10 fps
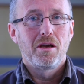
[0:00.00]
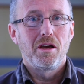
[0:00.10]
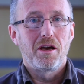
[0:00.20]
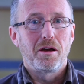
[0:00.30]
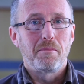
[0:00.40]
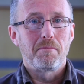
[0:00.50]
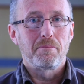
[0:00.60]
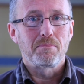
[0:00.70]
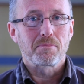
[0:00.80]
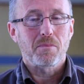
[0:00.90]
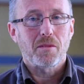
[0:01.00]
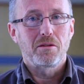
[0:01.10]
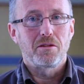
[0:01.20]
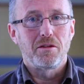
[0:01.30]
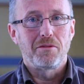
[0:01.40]
um,
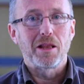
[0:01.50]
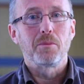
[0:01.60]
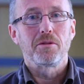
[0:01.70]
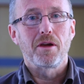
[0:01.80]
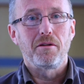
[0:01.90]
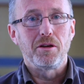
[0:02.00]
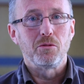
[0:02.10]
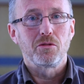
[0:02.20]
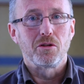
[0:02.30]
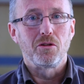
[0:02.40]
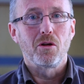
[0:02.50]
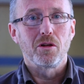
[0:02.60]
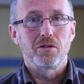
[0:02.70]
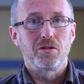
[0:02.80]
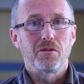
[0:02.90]
develop their use and
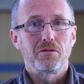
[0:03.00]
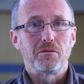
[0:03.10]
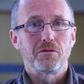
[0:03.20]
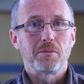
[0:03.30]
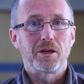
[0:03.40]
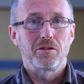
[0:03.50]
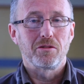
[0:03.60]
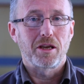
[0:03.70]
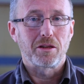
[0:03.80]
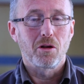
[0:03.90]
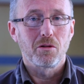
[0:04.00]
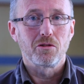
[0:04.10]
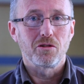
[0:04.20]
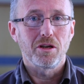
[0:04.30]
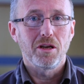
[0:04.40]
knowledge of information
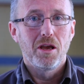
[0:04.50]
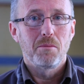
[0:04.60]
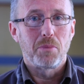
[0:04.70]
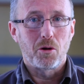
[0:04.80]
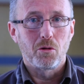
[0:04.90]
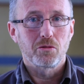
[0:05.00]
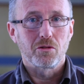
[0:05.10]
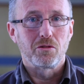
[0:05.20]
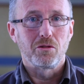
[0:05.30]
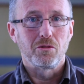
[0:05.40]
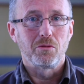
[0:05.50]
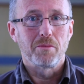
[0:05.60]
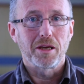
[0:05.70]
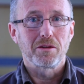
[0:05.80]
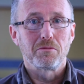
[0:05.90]
technology, but also to
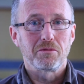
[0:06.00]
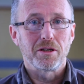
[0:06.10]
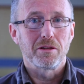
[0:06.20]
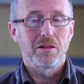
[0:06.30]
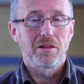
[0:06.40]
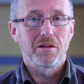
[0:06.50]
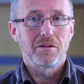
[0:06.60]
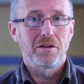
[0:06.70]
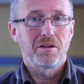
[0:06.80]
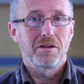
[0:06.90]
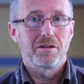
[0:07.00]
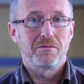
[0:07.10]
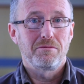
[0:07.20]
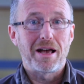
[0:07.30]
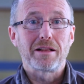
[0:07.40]
make them feel uh,
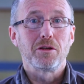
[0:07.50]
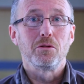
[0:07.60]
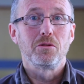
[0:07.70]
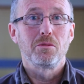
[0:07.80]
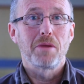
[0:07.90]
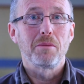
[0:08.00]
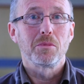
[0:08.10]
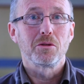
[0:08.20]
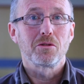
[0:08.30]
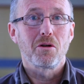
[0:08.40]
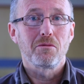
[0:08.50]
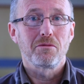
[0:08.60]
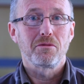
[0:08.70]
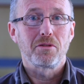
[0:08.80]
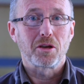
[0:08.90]
valued members of
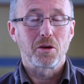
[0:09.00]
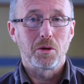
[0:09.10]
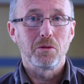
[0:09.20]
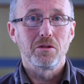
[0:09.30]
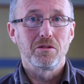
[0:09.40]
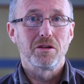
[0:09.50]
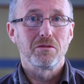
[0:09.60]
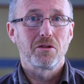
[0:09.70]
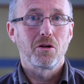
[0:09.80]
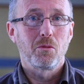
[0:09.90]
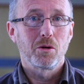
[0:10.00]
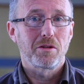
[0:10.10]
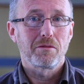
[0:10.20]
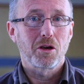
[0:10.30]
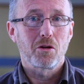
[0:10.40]
the community for
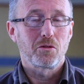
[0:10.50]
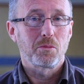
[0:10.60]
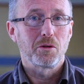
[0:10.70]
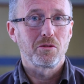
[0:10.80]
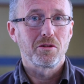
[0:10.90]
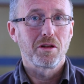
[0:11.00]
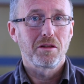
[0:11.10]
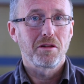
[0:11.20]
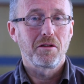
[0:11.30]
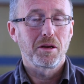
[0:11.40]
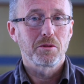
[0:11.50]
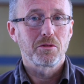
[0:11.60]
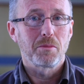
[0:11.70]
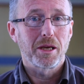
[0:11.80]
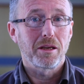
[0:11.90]
whatever contribution that they're able
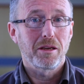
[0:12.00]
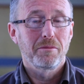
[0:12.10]
to make.